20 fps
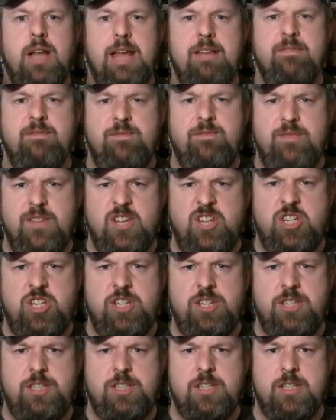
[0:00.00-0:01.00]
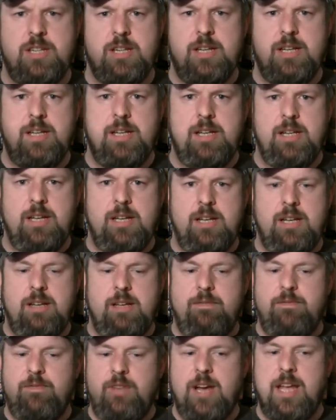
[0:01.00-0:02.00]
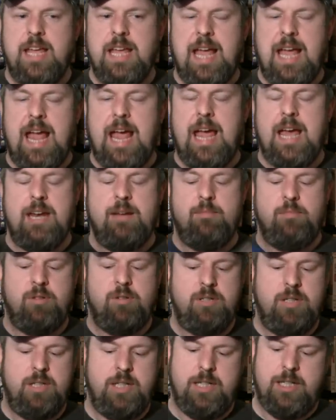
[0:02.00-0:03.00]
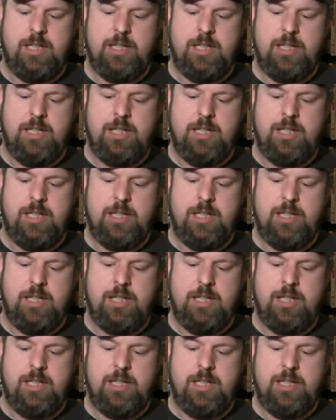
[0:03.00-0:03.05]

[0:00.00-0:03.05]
a vicious fucking animal.